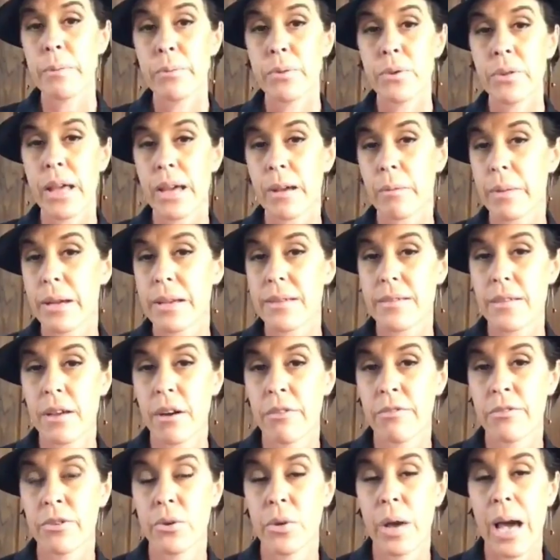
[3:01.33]
like
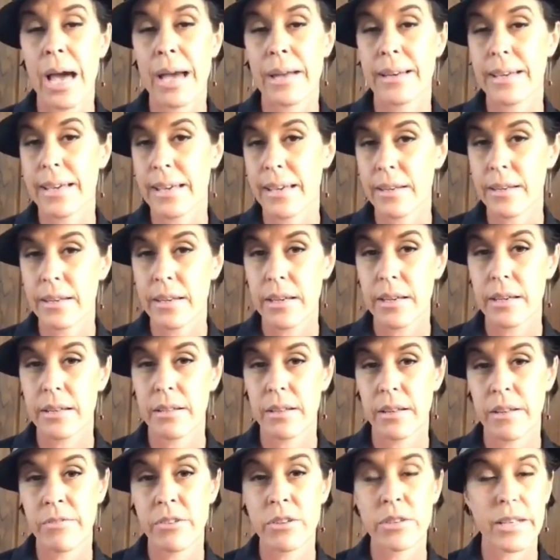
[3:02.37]
myself who had kidney and
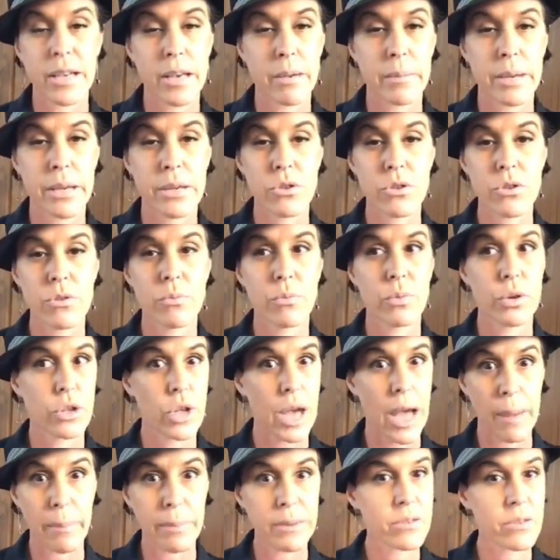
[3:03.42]
liver damage, which
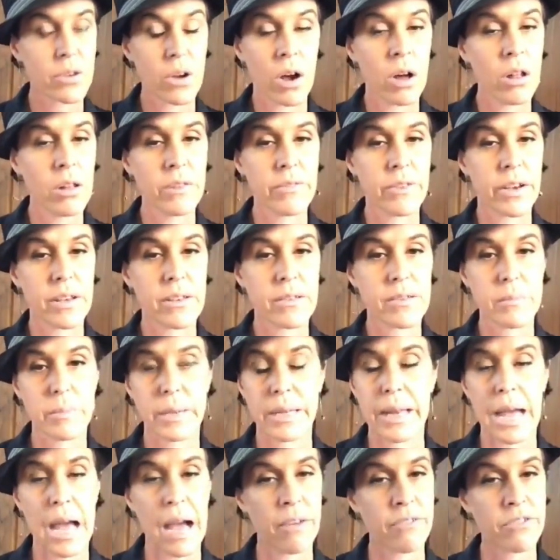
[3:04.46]
happens to all of us, I
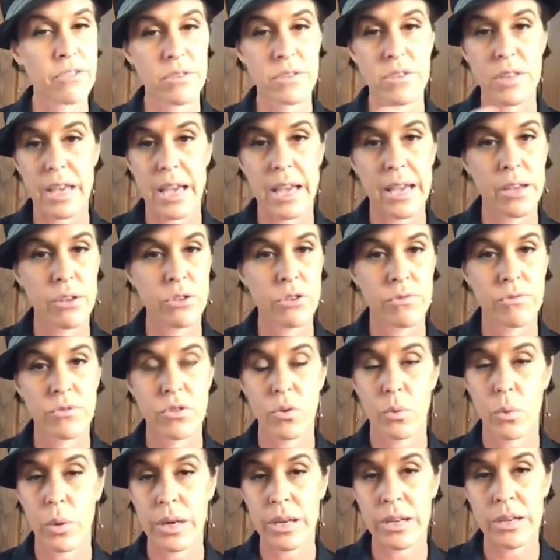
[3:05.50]
mean, after the age of
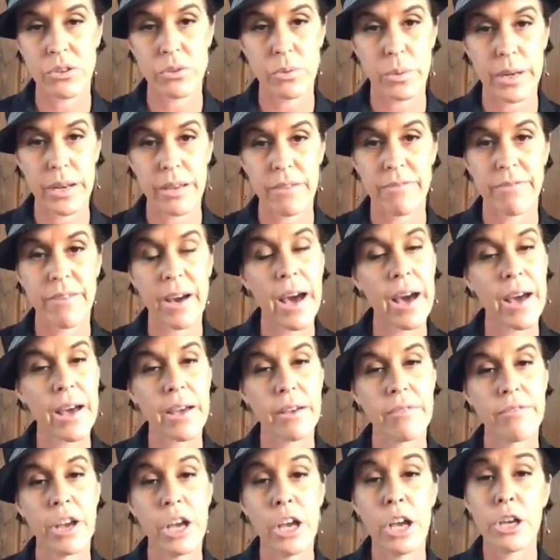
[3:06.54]
20,
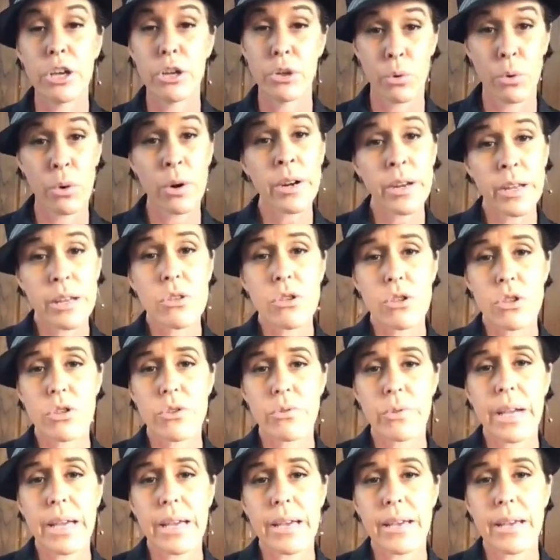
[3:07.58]
25, your organs
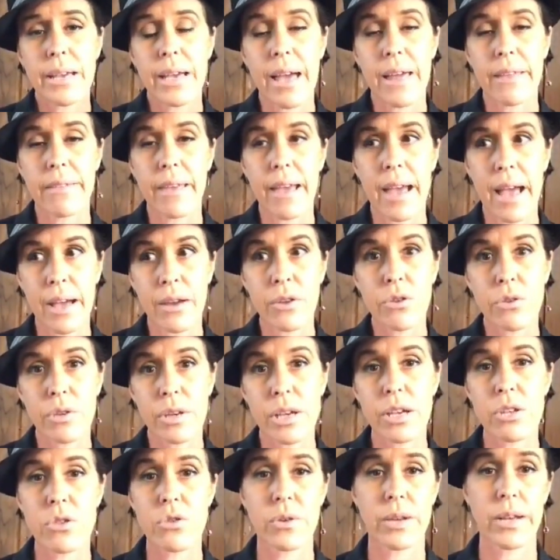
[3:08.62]
shrink, and they actually
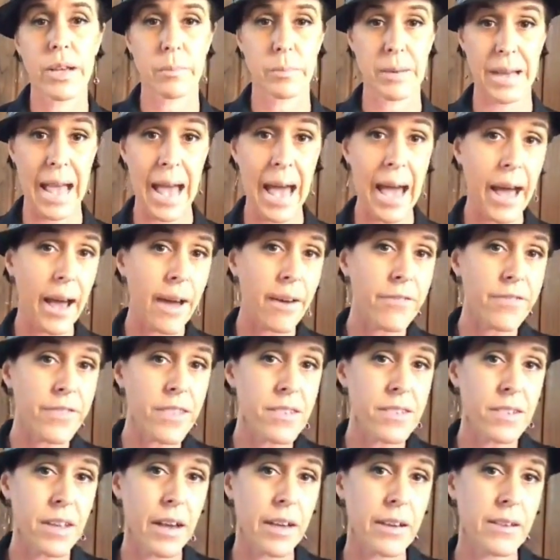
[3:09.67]
can shrink up to half the
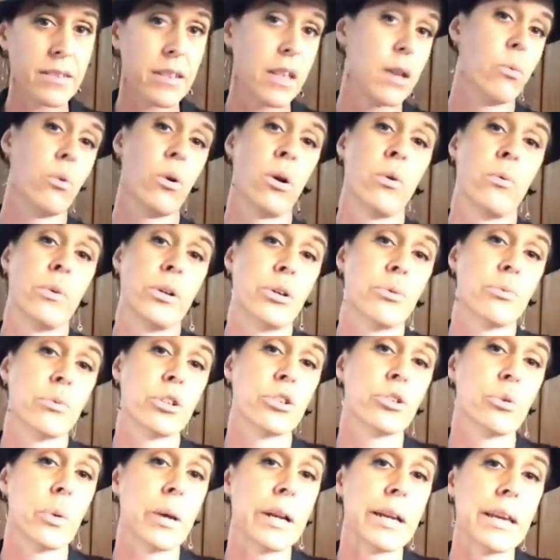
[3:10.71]
size they were when you were
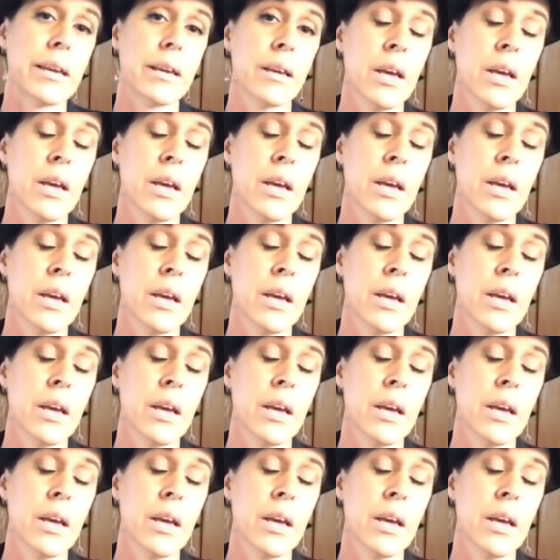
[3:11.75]
20.